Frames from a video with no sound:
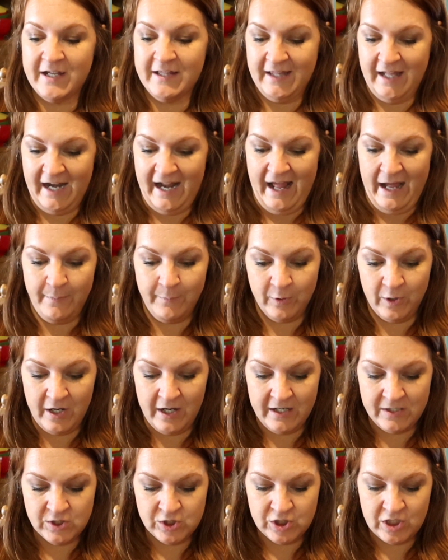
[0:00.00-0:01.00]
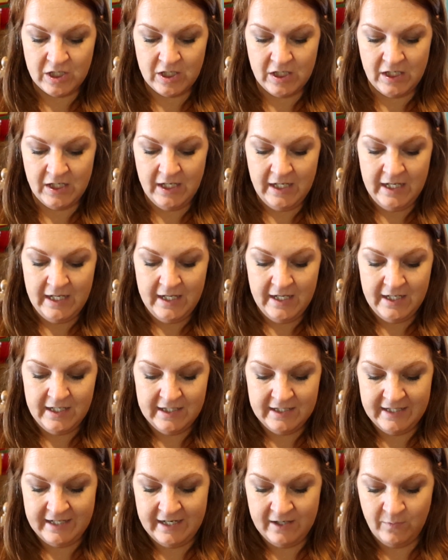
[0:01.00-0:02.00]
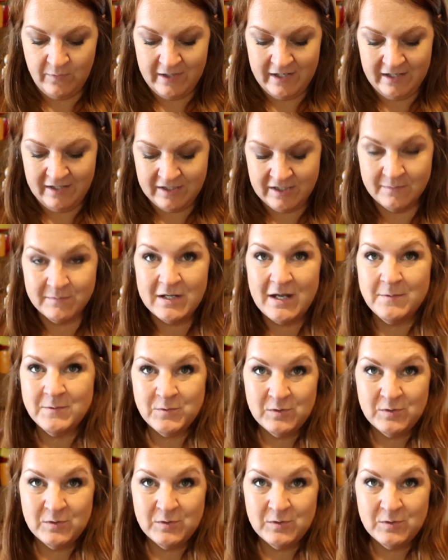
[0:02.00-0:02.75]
And that apricot shirt that I wear sometimes